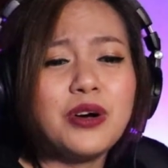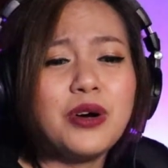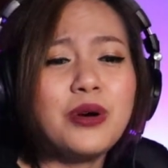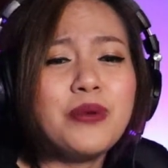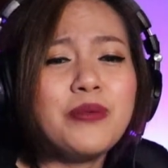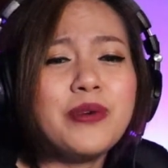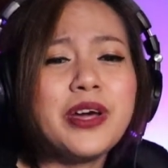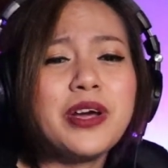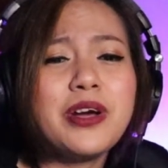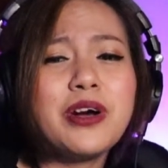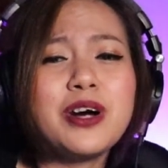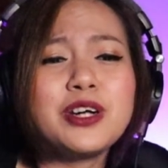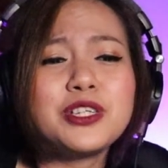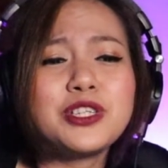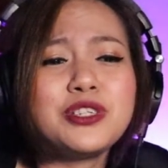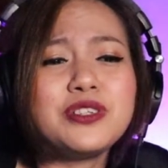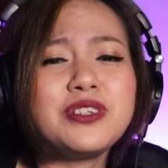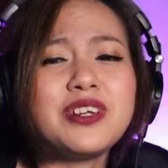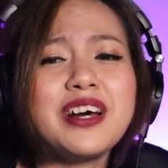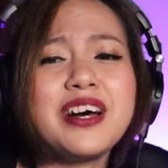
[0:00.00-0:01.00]
Oh my
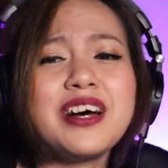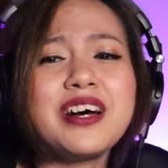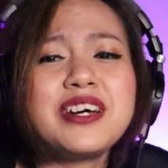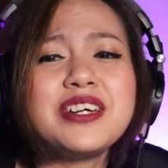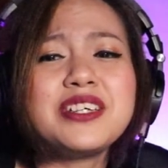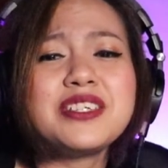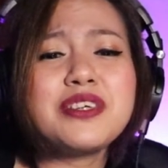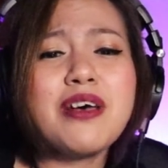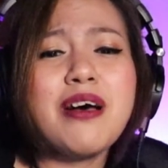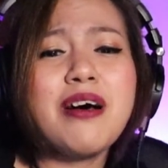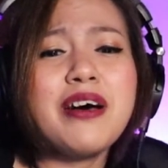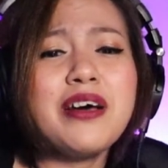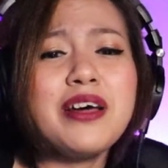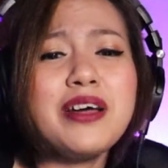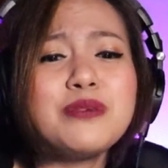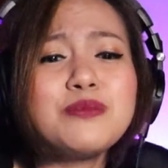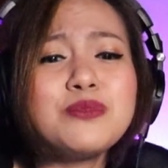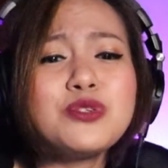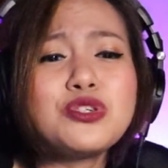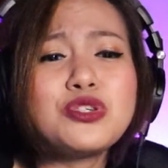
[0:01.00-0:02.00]
gosh, you guys, I
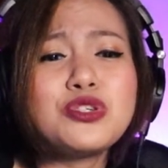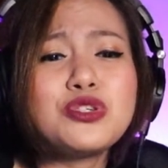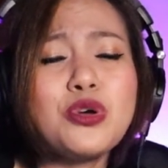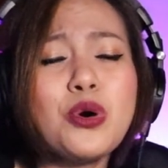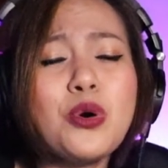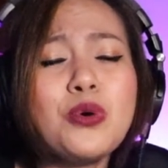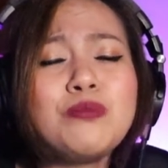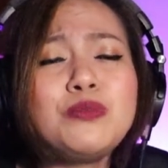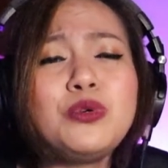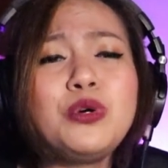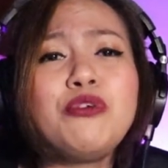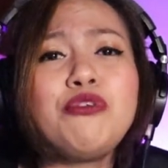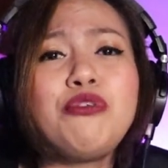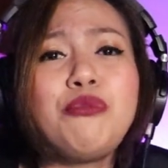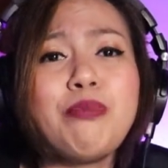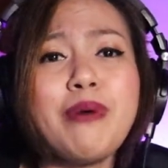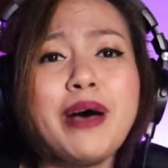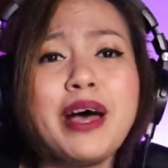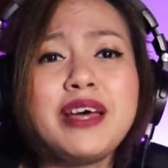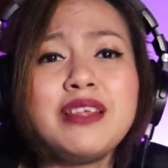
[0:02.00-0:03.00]
am so
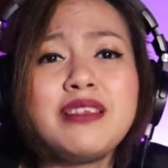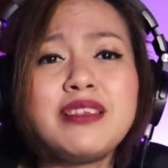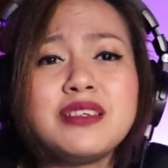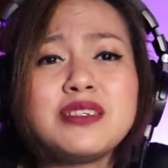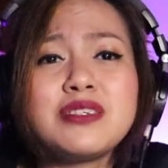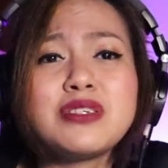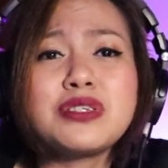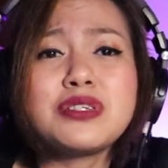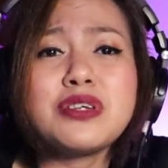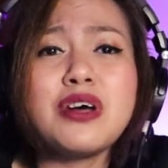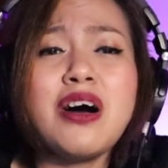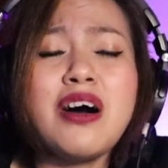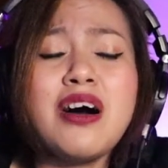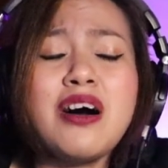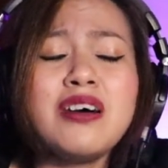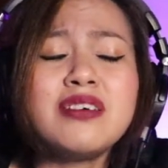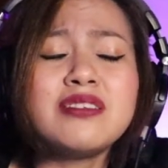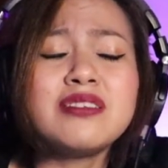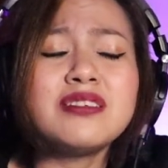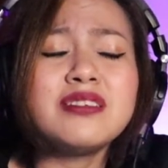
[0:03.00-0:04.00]
moved by this
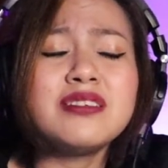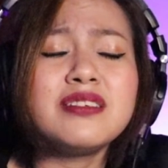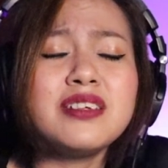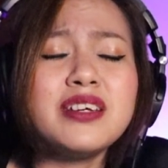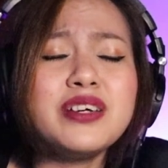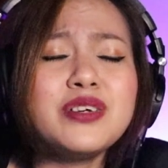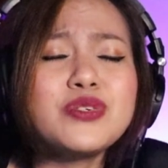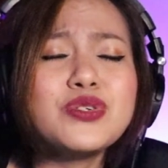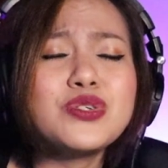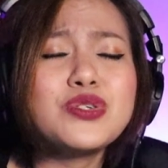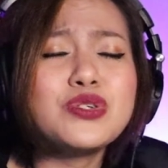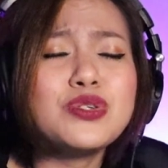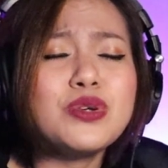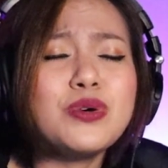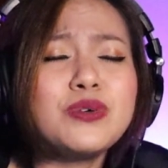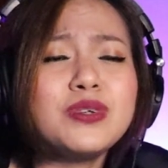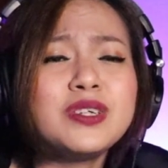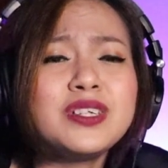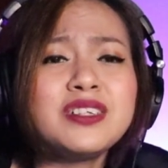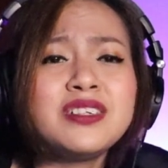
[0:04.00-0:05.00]
song. It's
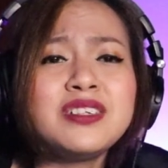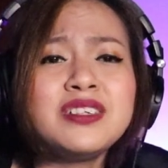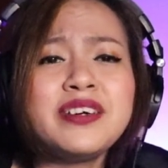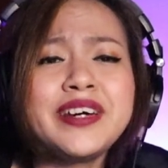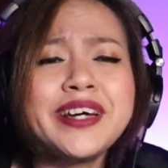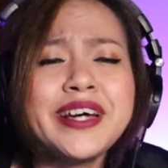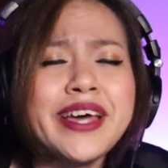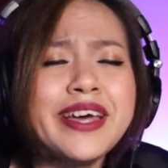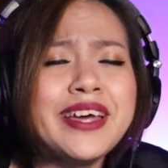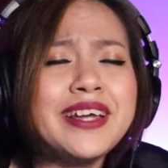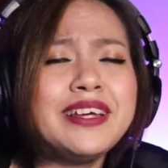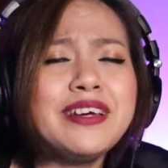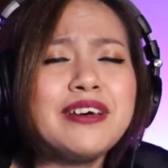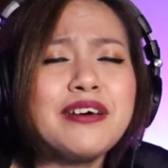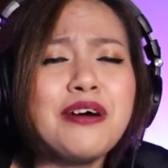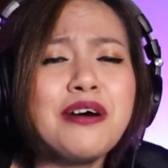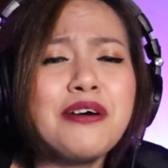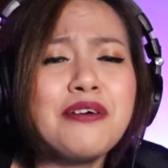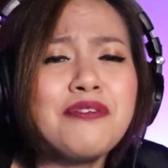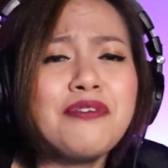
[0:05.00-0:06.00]
so good. Hayley
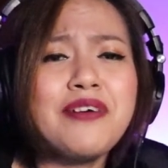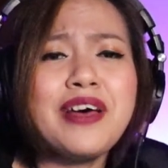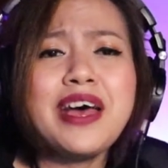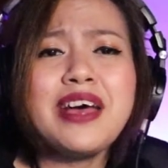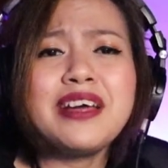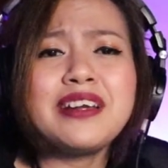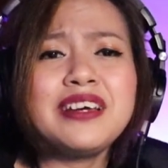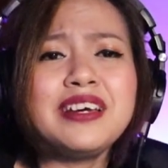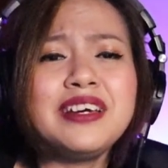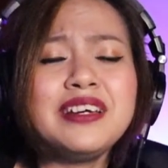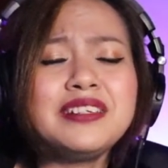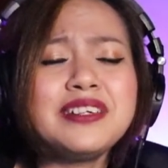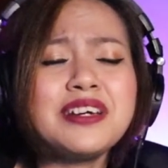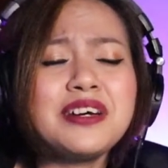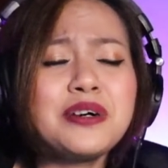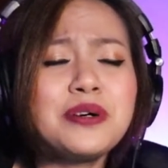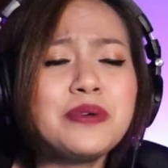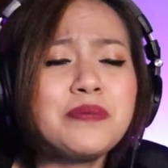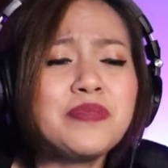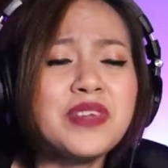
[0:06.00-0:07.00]
Alfadin,
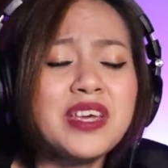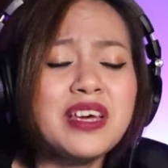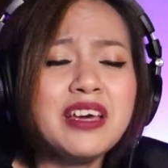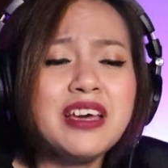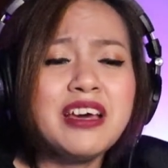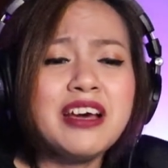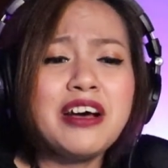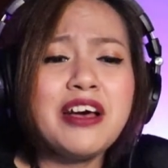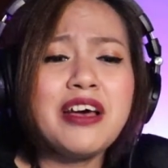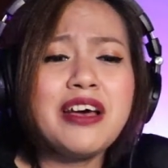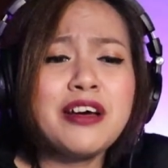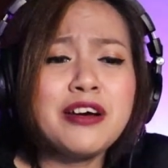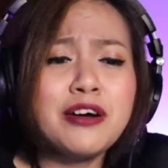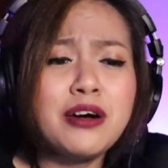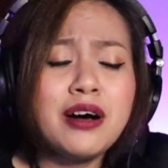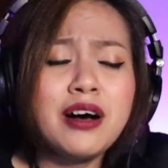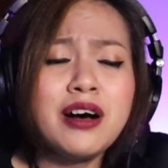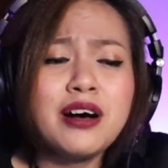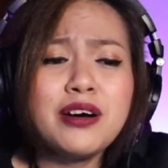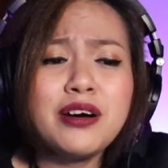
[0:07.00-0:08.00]

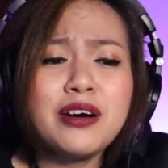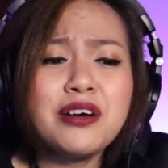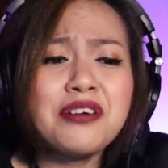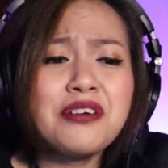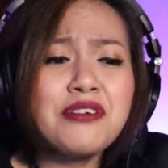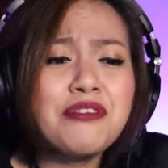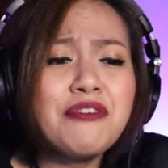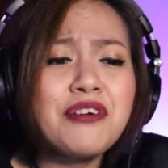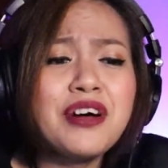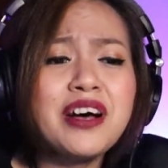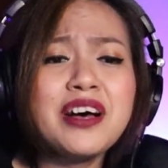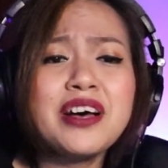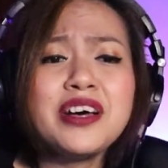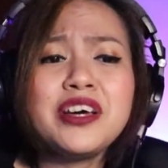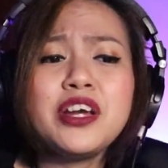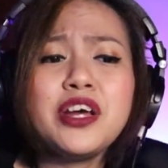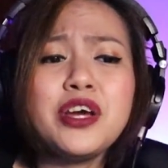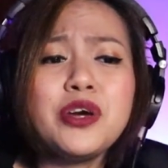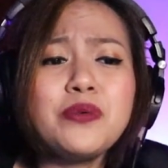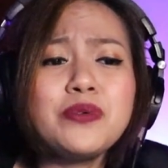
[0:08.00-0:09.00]

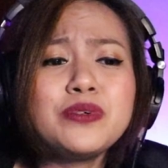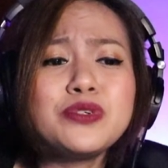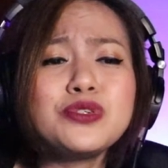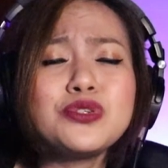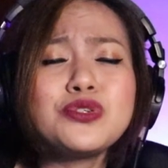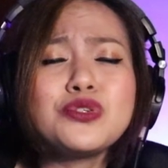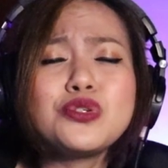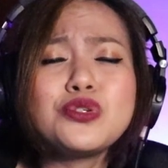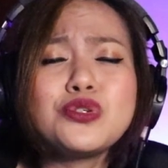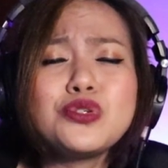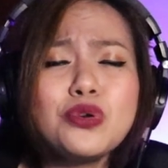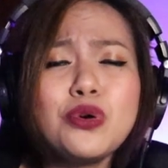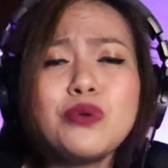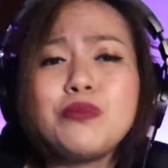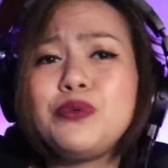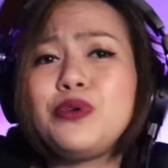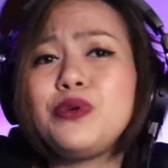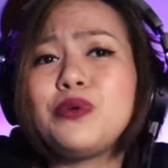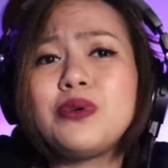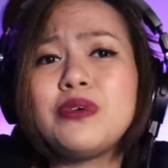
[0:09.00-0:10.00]
Erfan, it was so
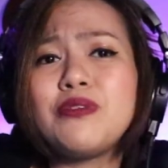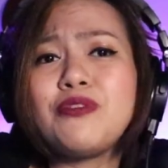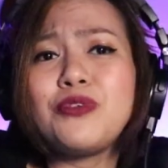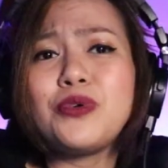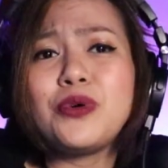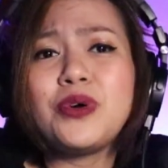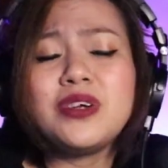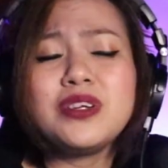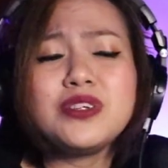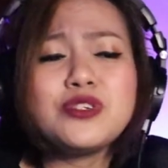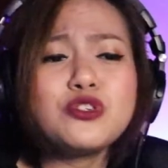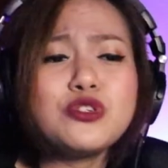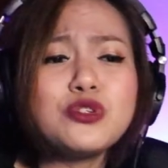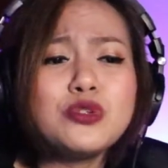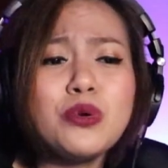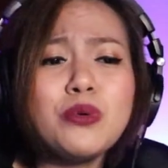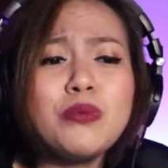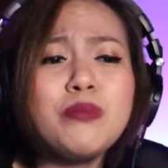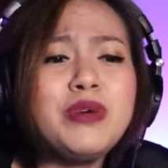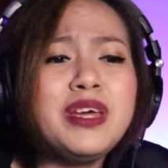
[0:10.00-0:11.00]
beautiful,
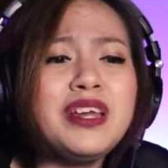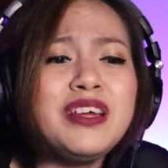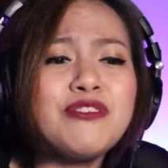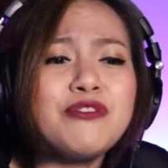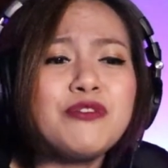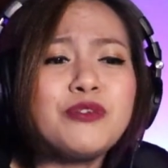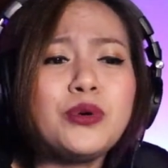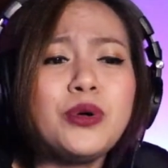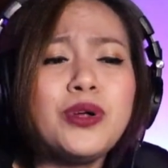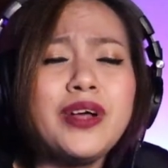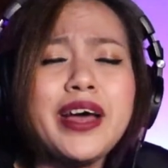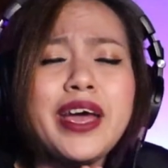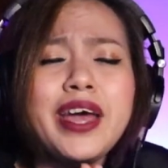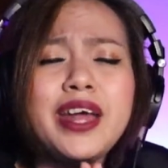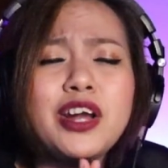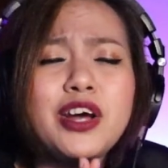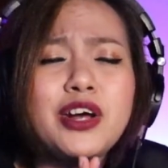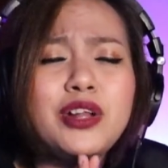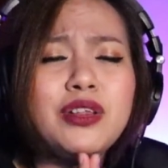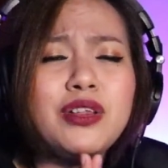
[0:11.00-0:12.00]
so meaningful,
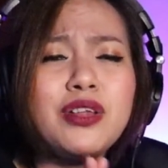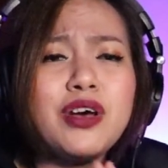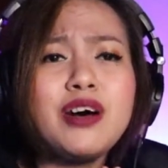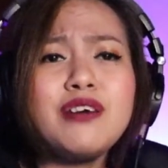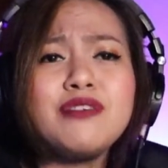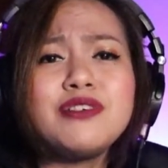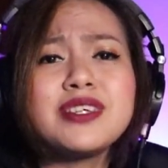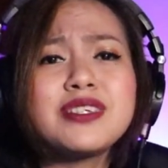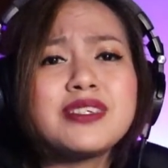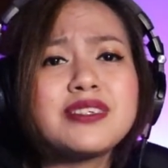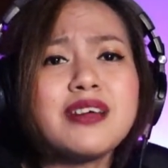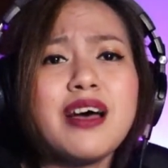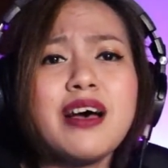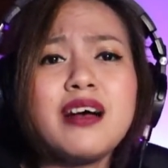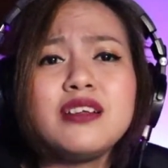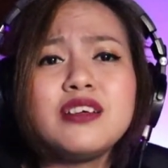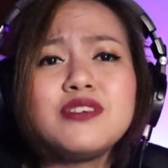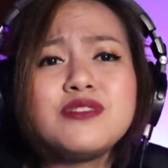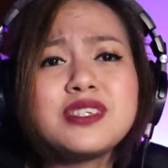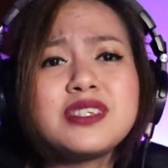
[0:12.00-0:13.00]
and I love the
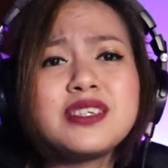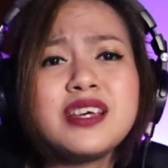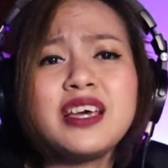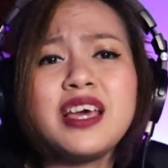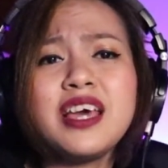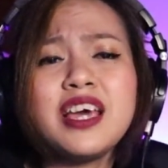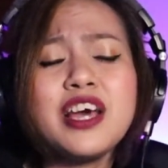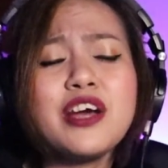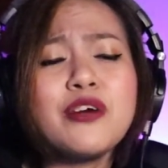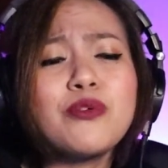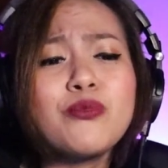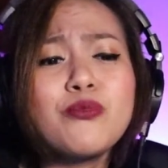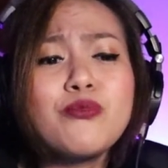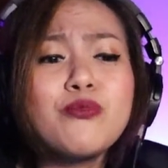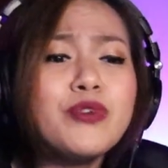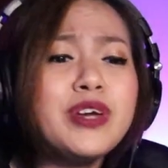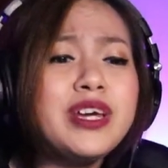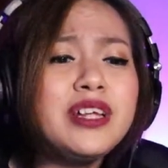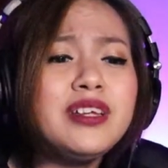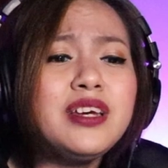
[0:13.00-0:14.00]
style of singing. I
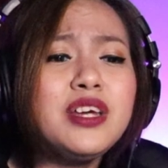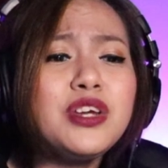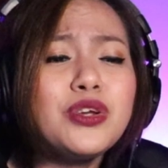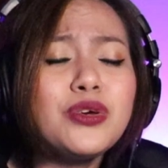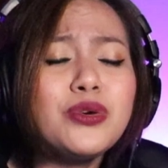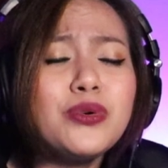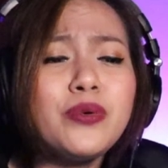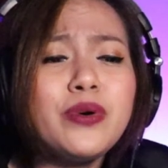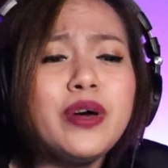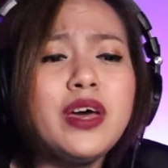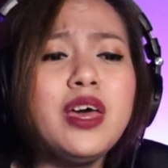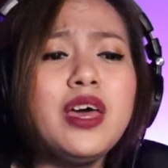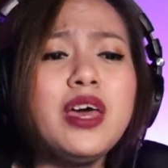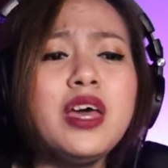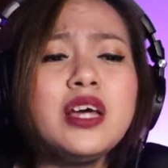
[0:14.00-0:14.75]
really do.